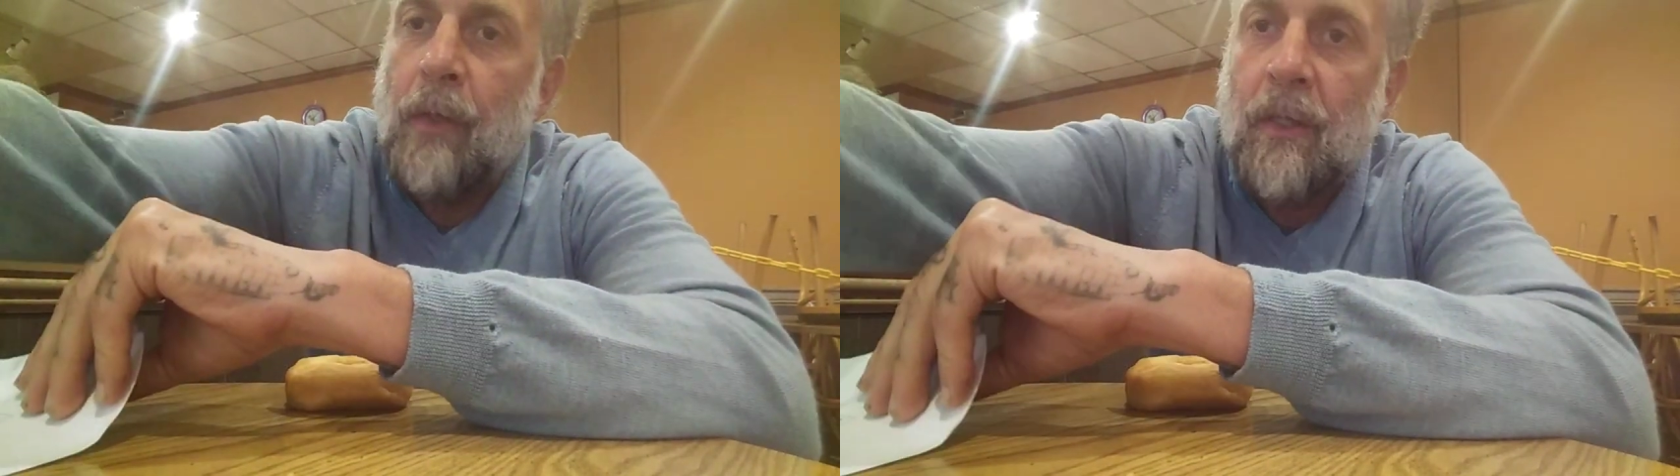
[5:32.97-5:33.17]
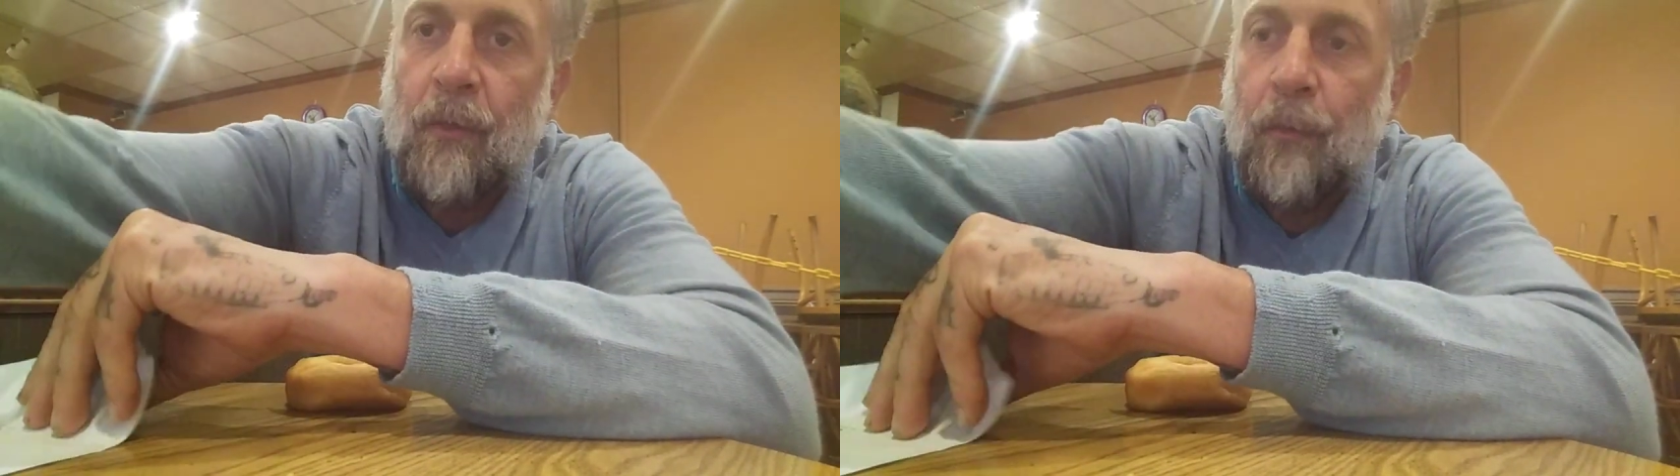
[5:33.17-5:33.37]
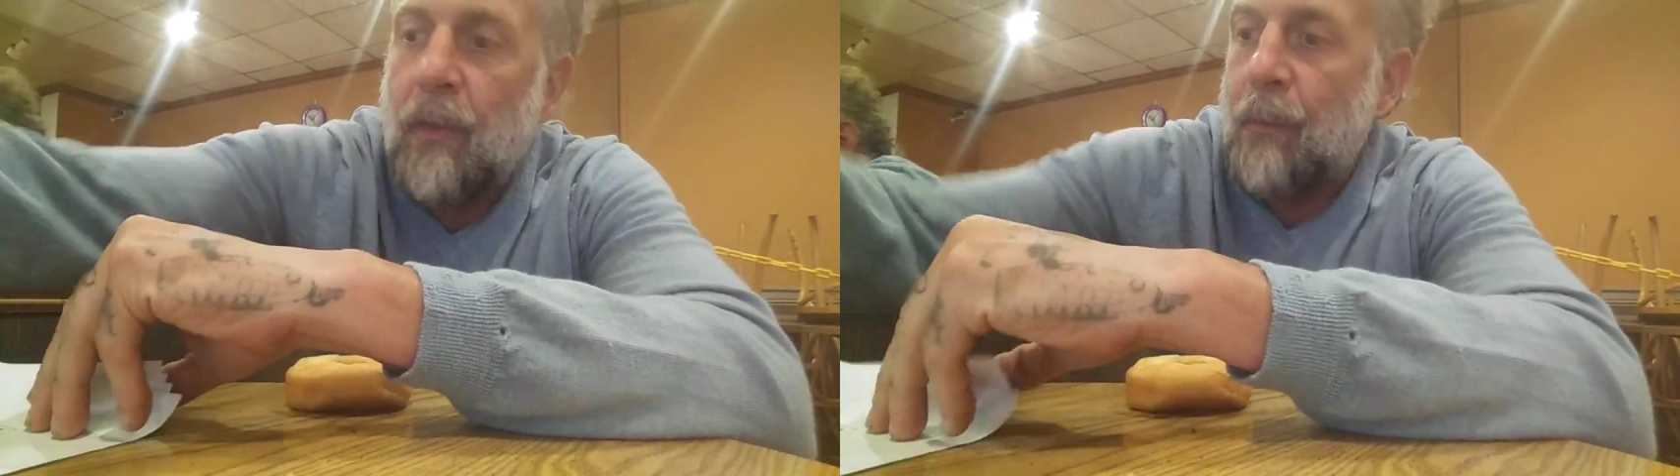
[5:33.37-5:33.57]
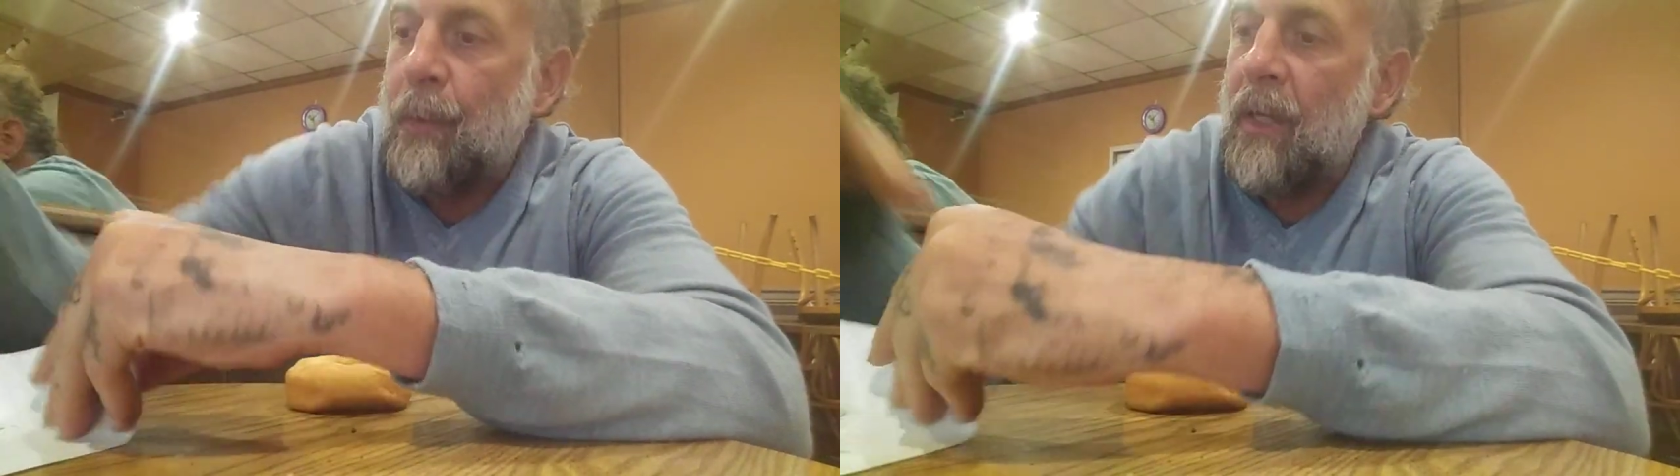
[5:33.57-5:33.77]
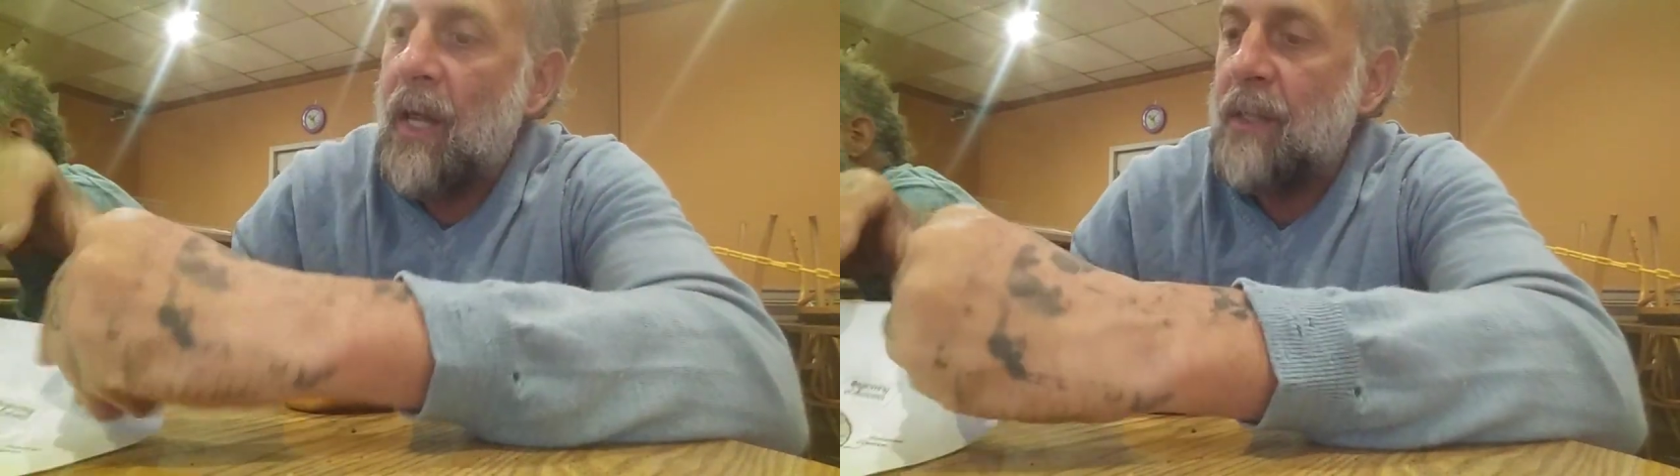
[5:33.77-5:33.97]
in its fully
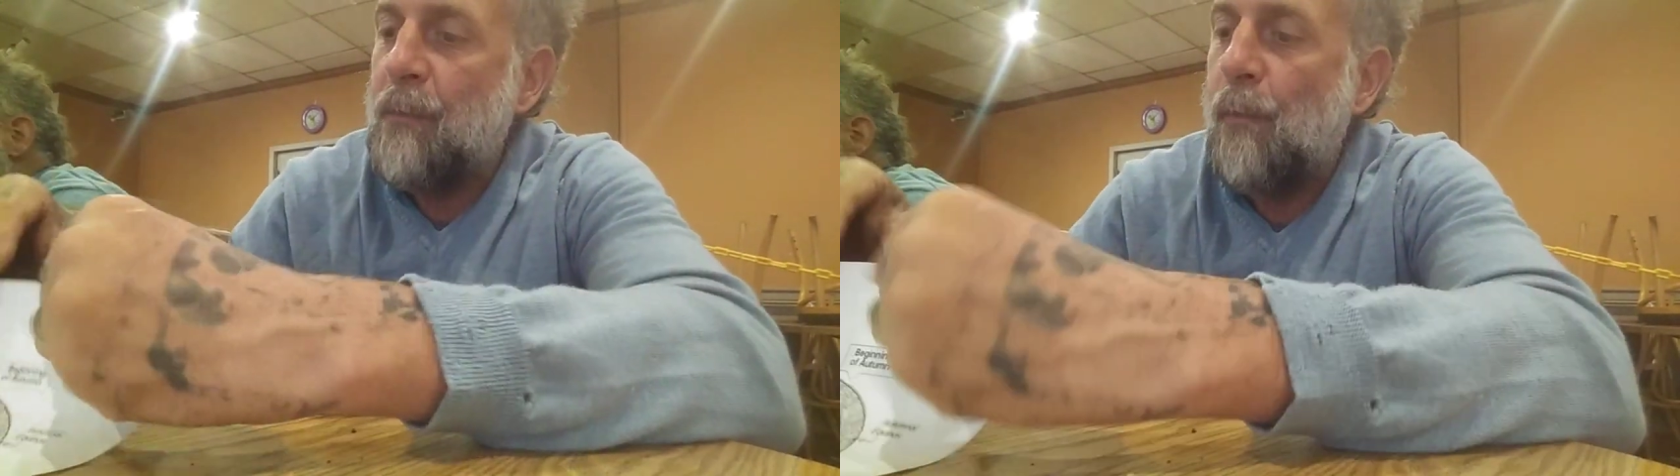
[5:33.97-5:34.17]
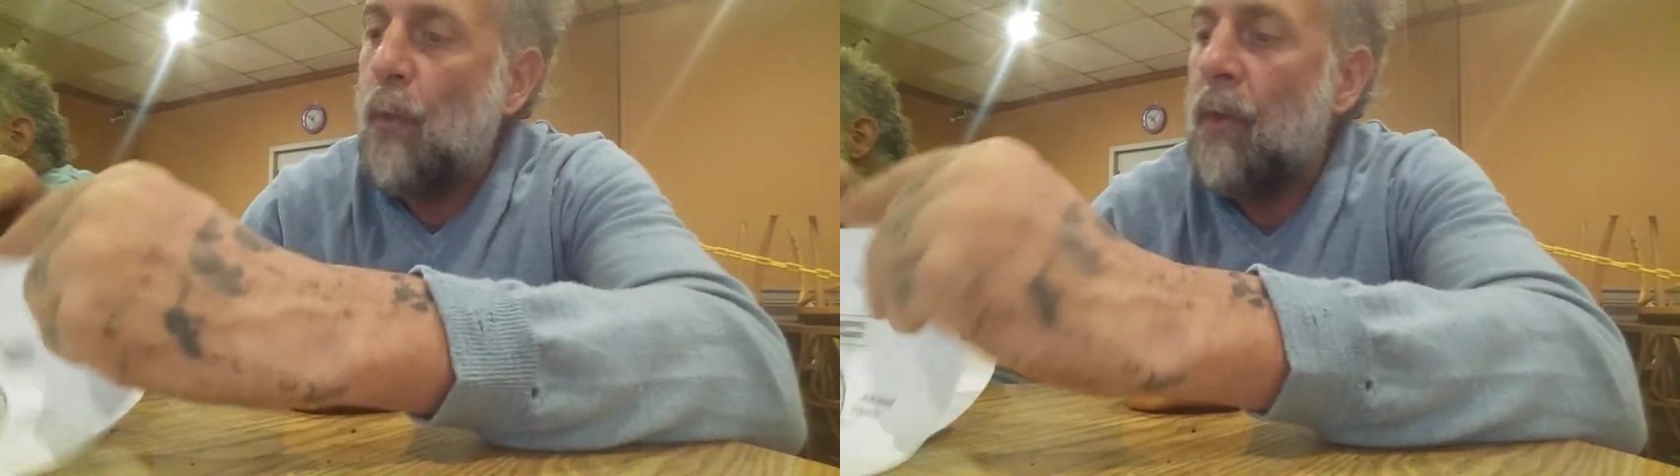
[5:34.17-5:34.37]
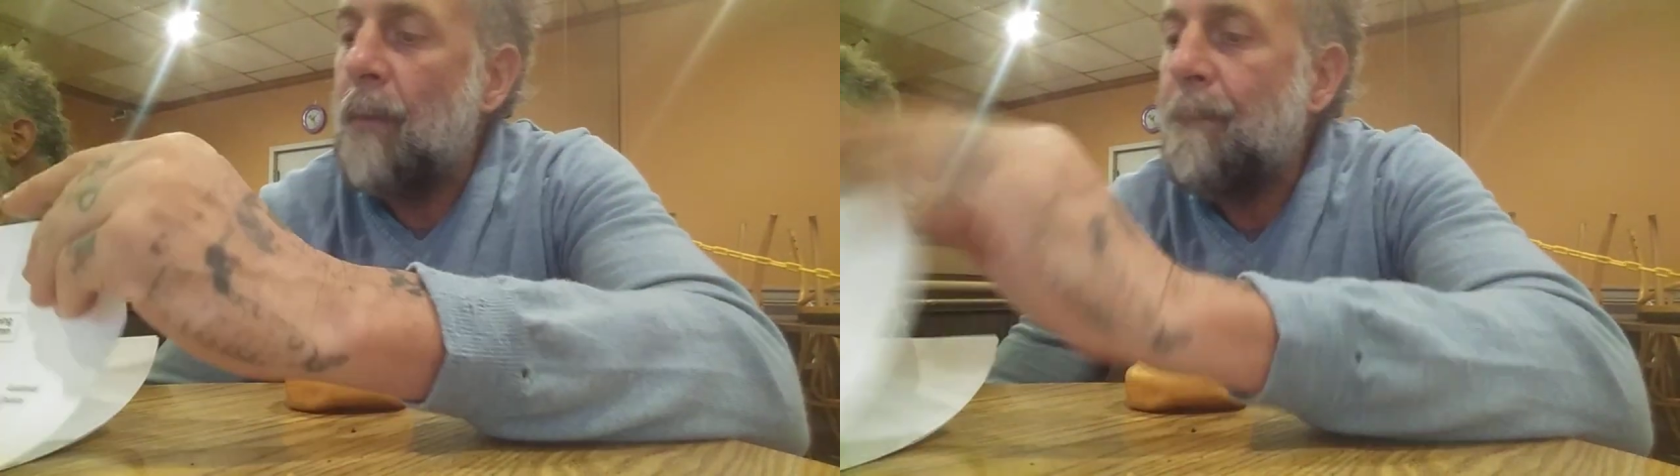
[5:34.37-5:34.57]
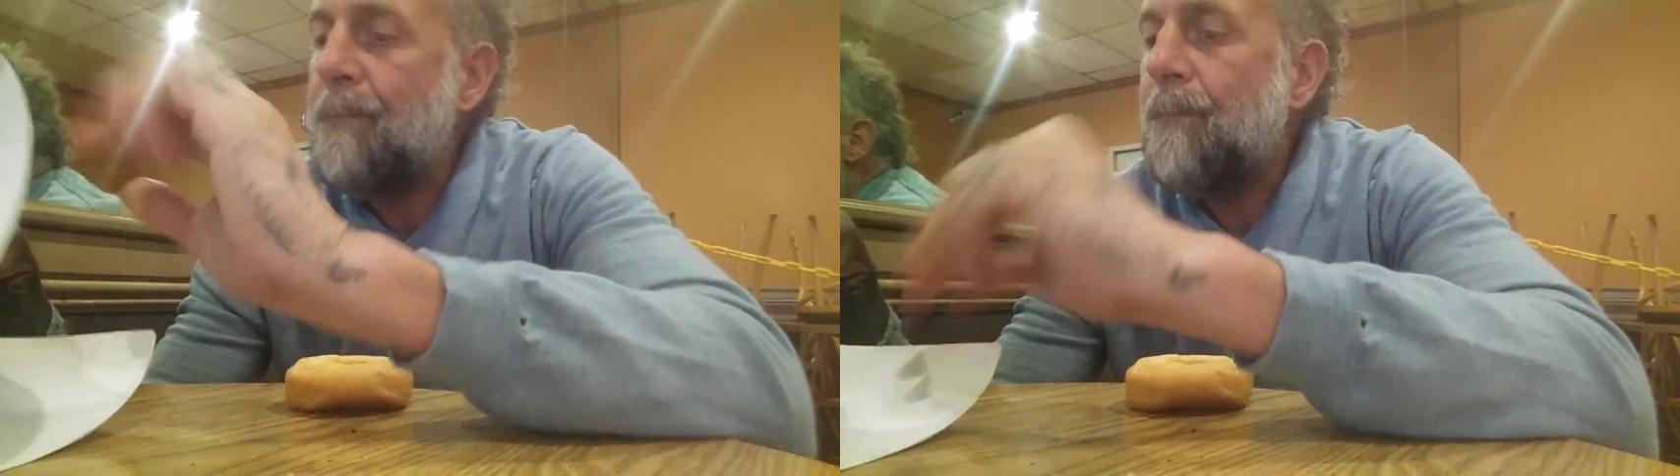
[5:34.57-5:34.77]
realized form